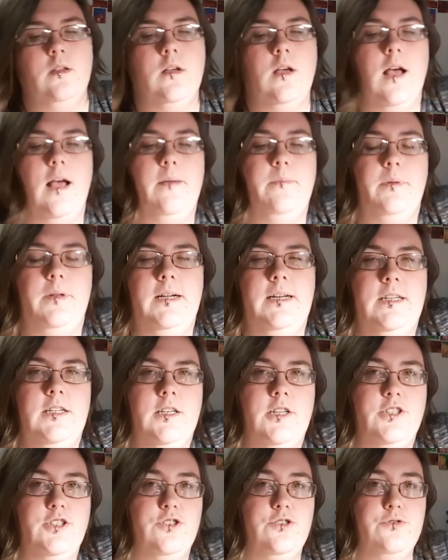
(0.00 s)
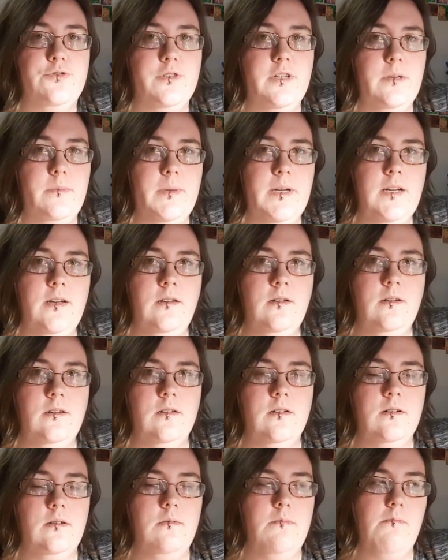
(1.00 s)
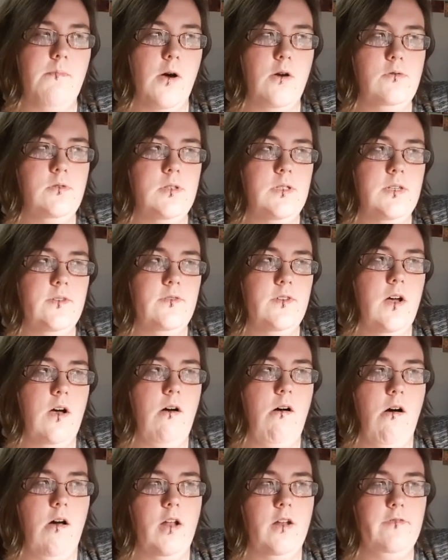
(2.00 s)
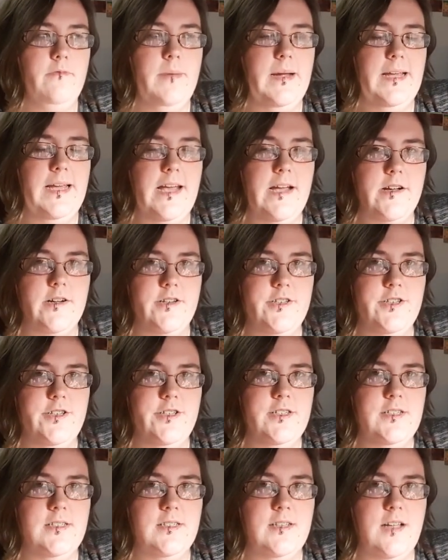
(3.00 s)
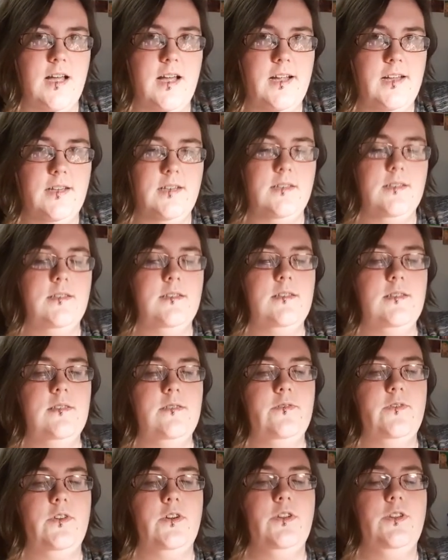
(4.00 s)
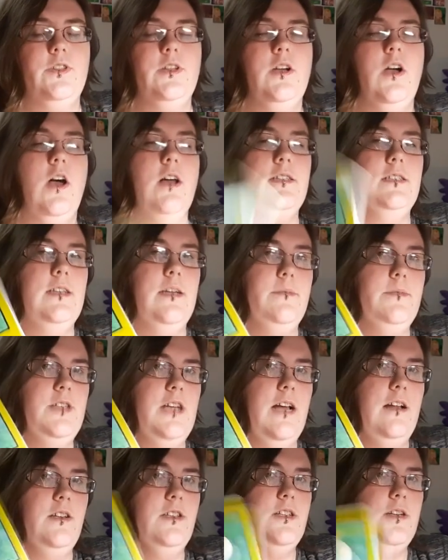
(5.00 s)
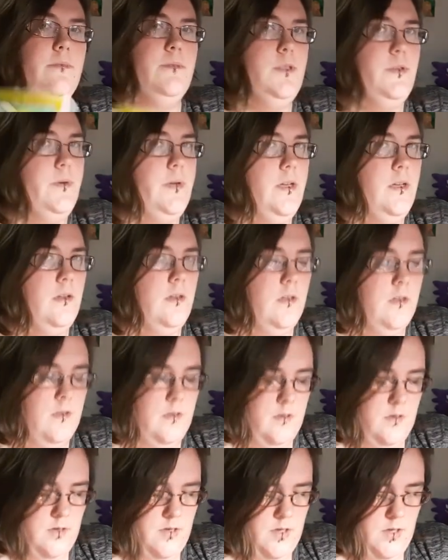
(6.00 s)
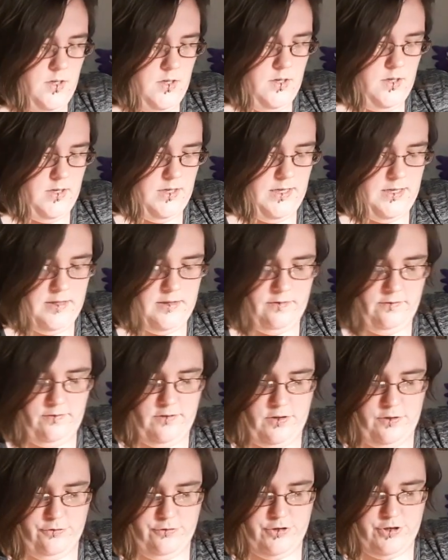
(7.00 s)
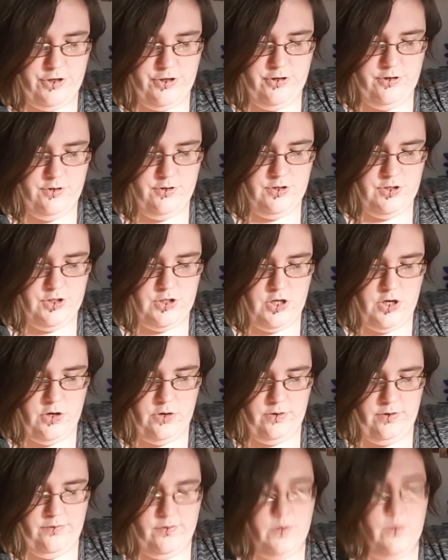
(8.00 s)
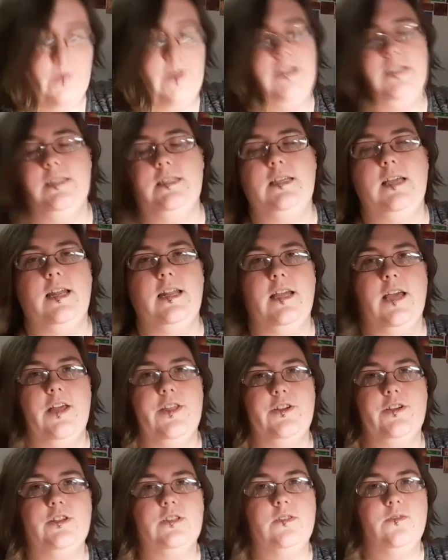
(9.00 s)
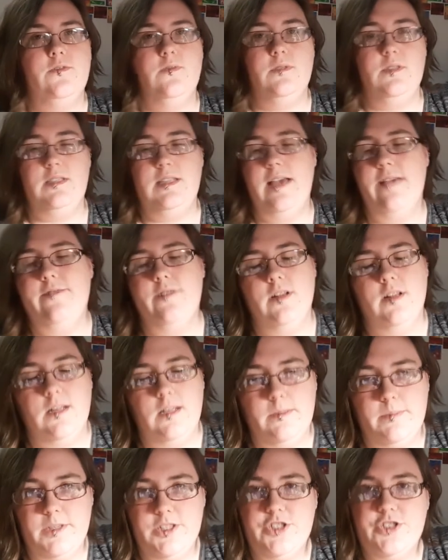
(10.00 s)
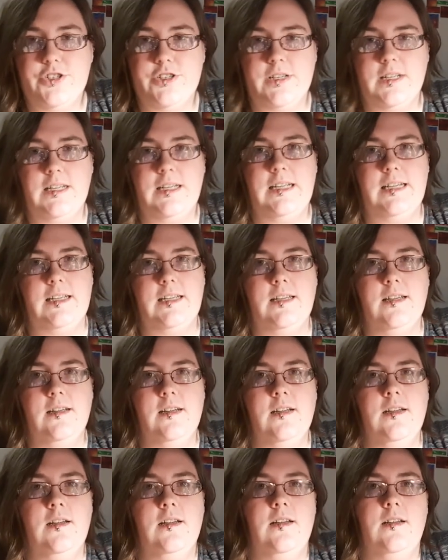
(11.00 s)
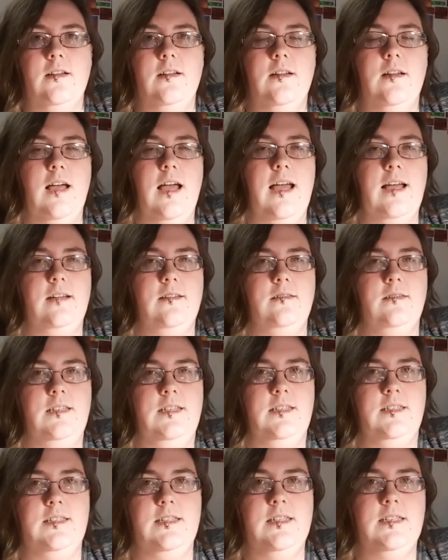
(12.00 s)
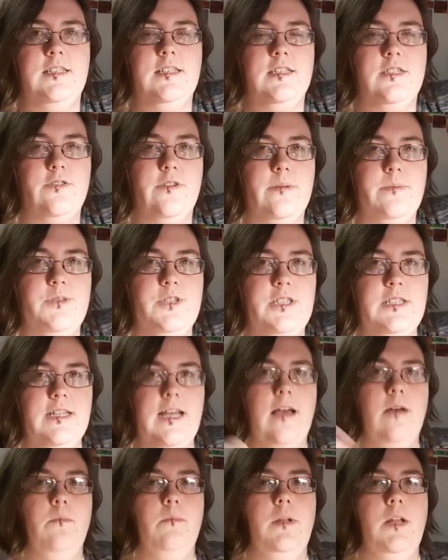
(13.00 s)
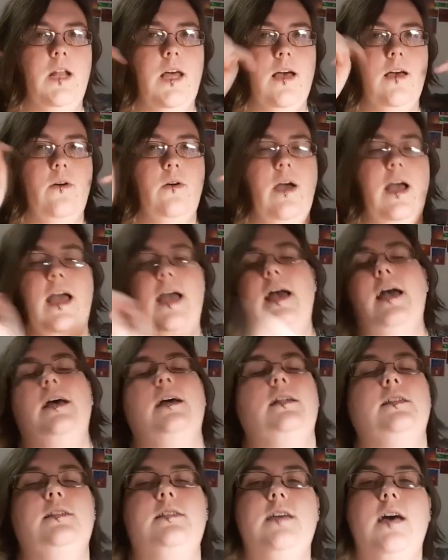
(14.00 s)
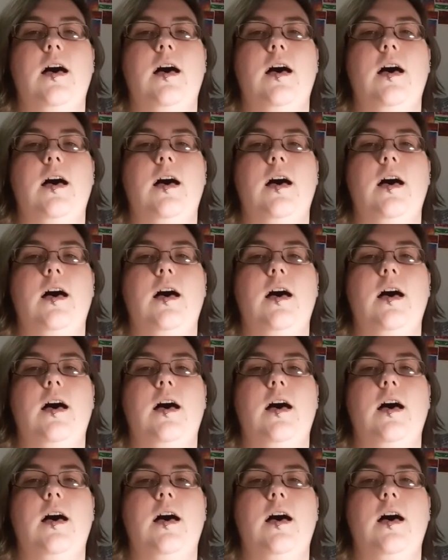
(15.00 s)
I'm planning on streaming most, if not all, of my character designs for the concept challenge I'm doing in the future. So if you want to see any others, definitely be sure to click into the description down below and